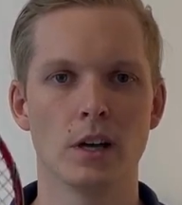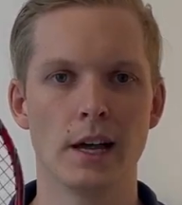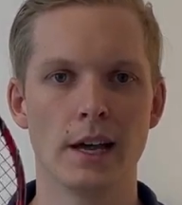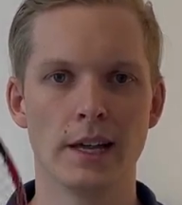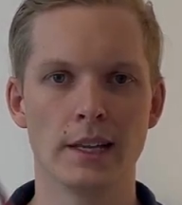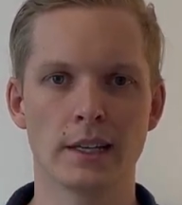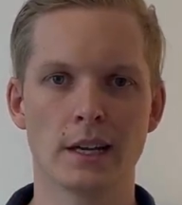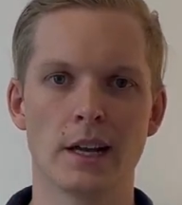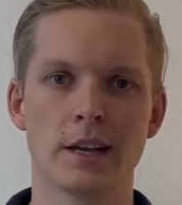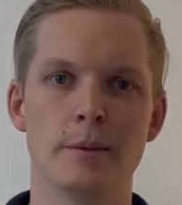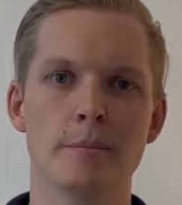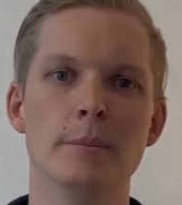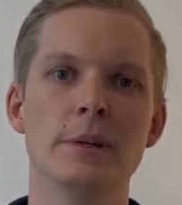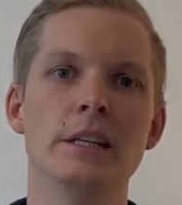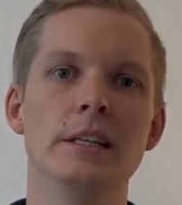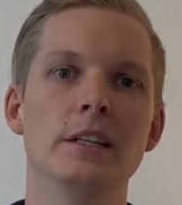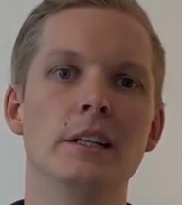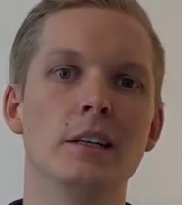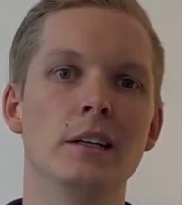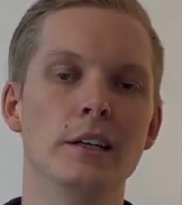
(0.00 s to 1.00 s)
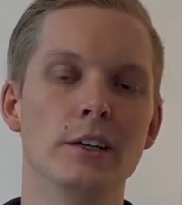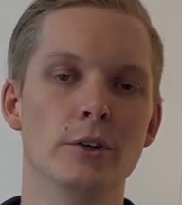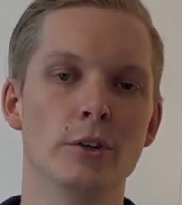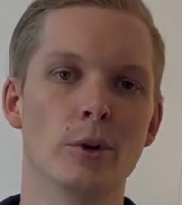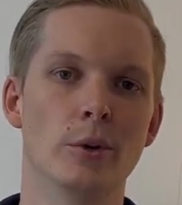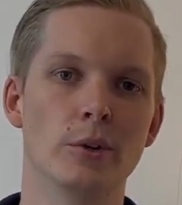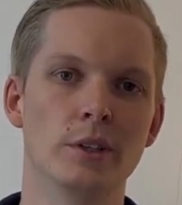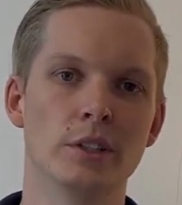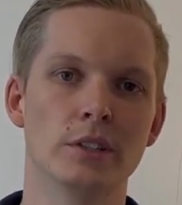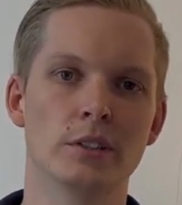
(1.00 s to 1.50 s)
And I immediately
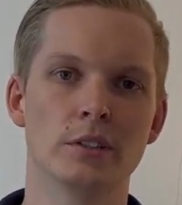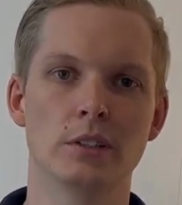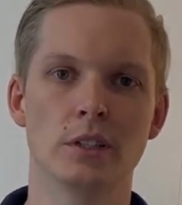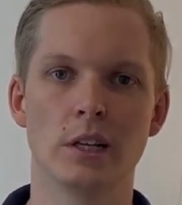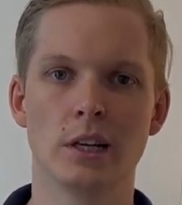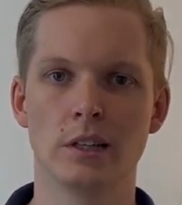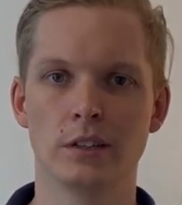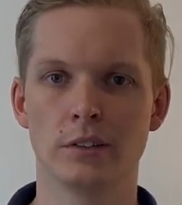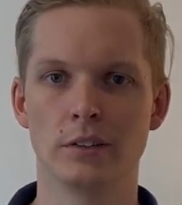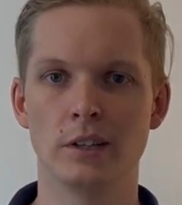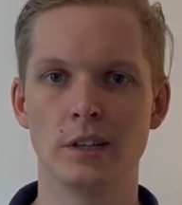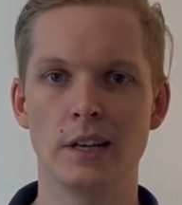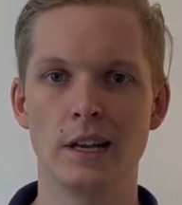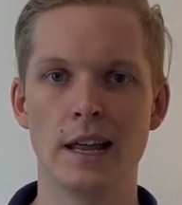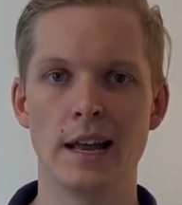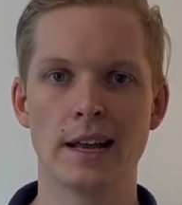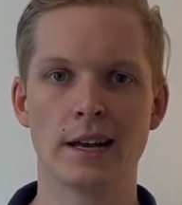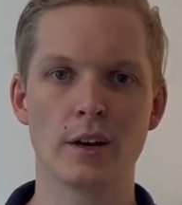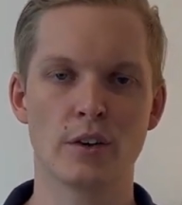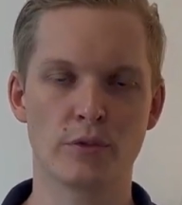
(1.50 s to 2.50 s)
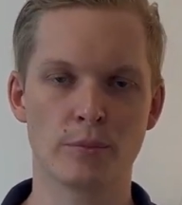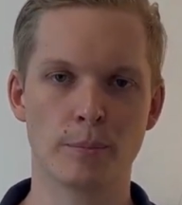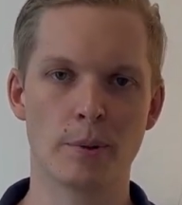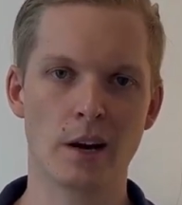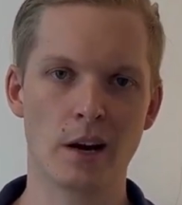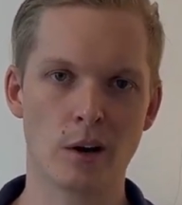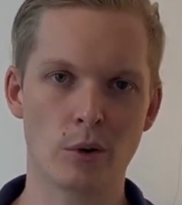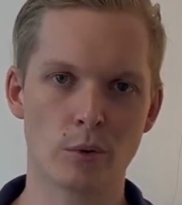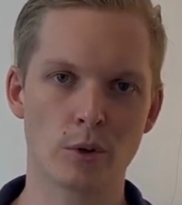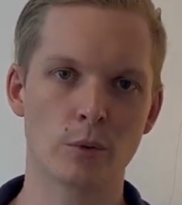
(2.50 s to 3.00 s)
noticed the lack of
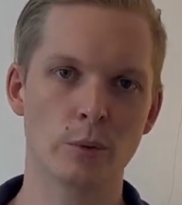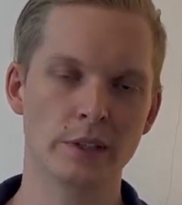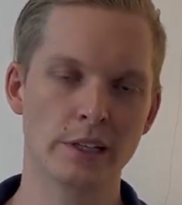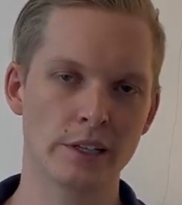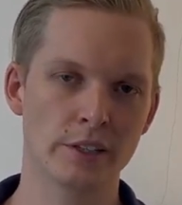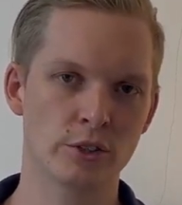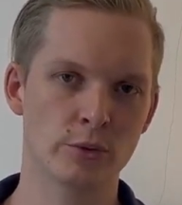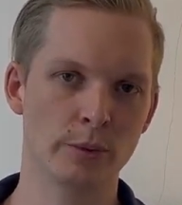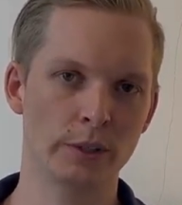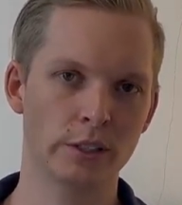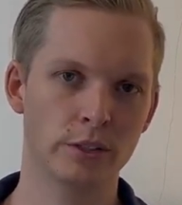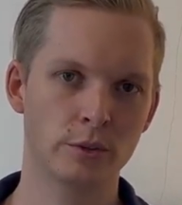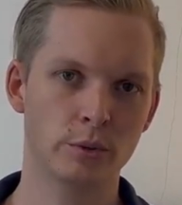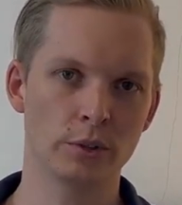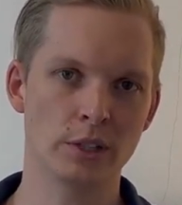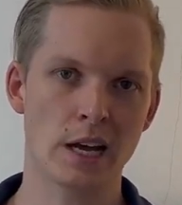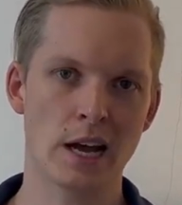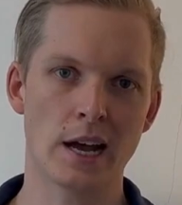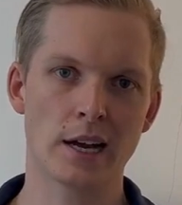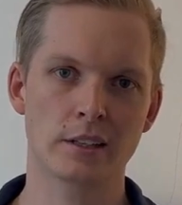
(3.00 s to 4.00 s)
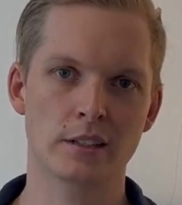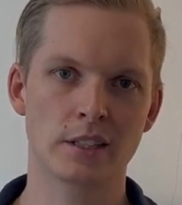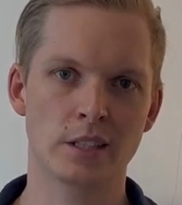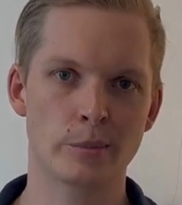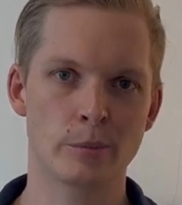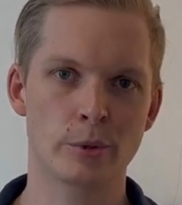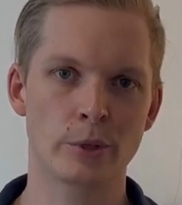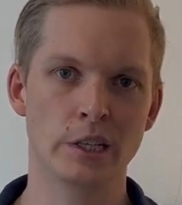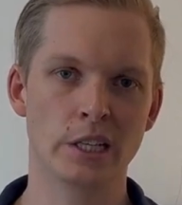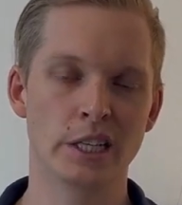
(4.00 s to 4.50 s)
power when I switched to the
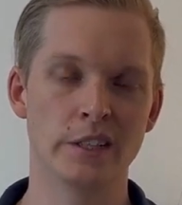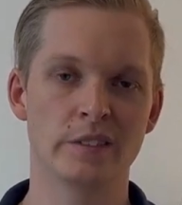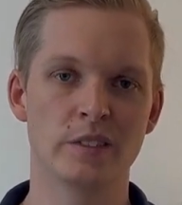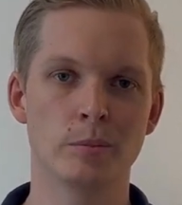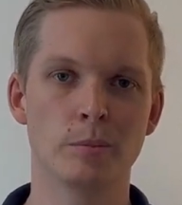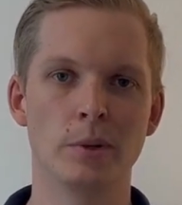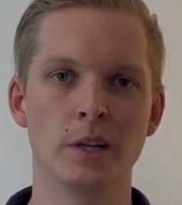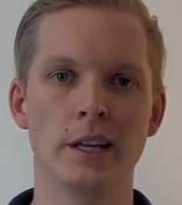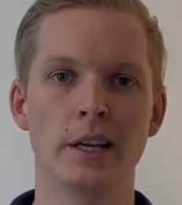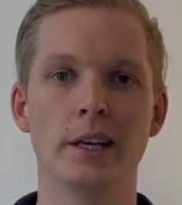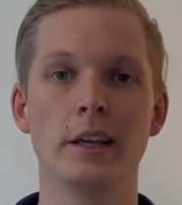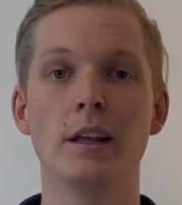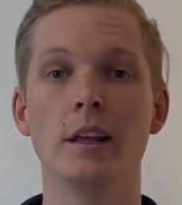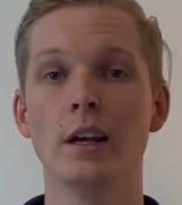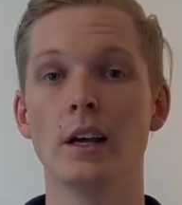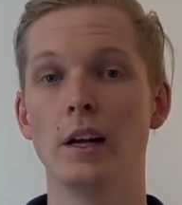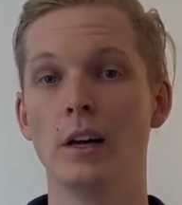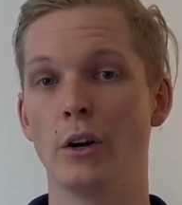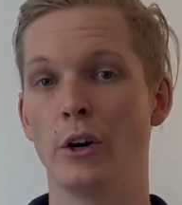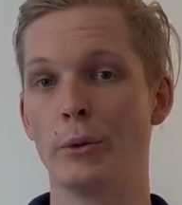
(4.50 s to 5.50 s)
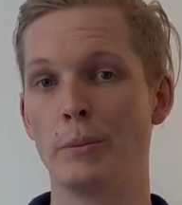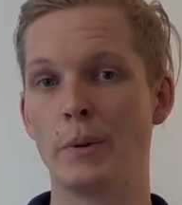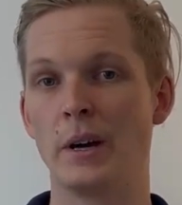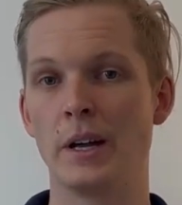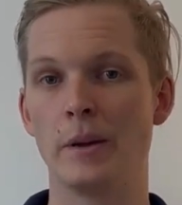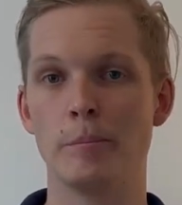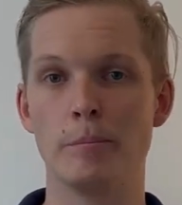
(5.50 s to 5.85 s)
Arcsaber 11 Play on my